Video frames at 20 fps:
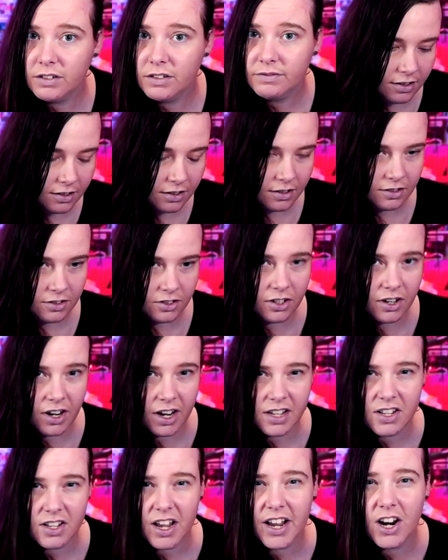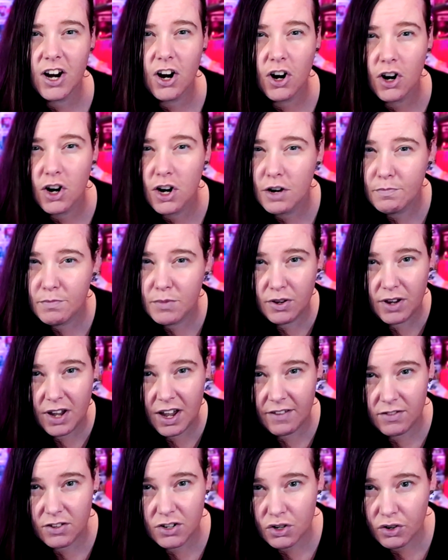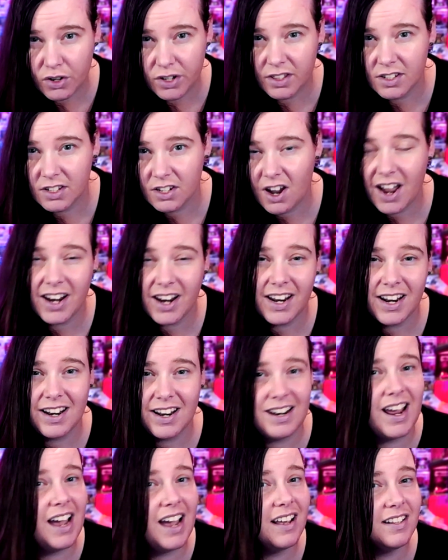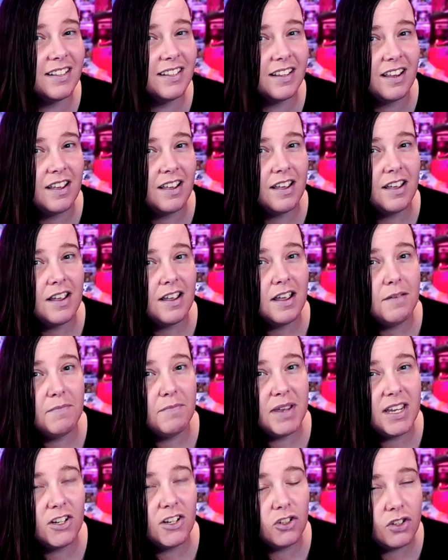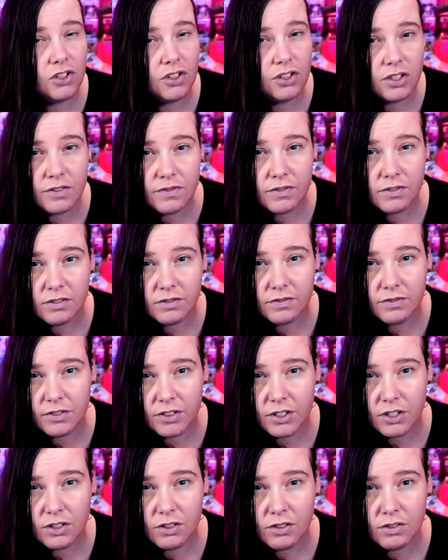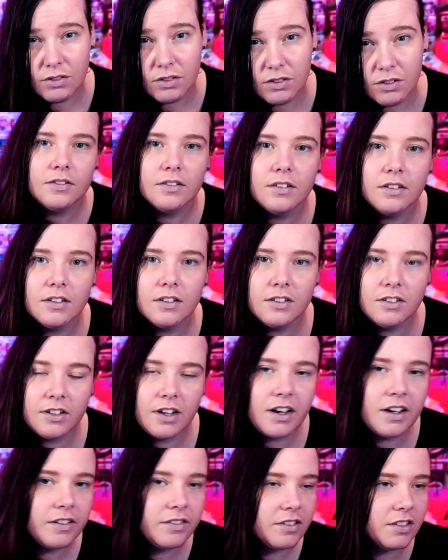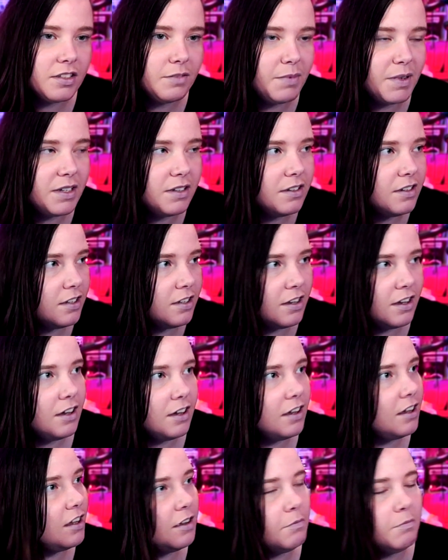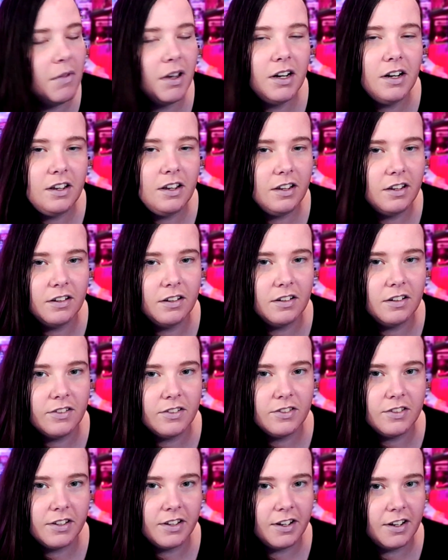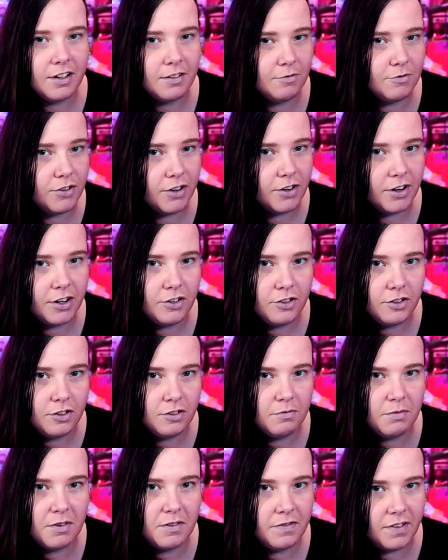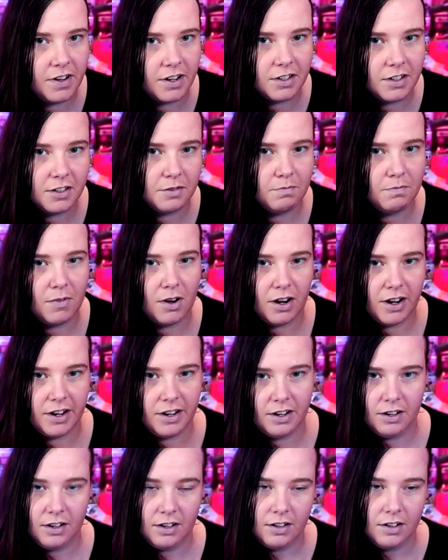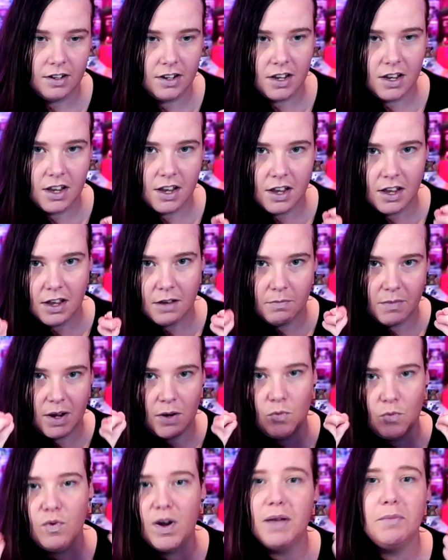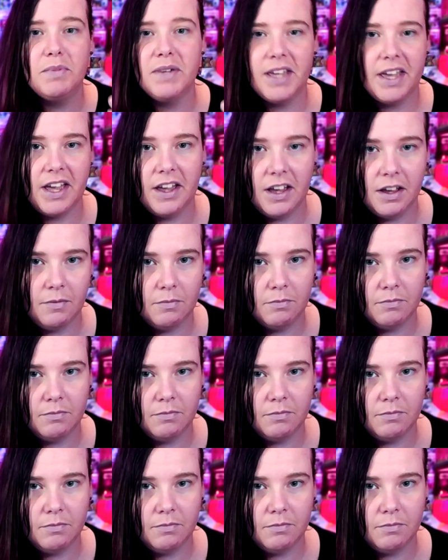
So guys, I hope you have enjoyed this guide and it has been useful for you, because I spent many years trying to perfect my webcam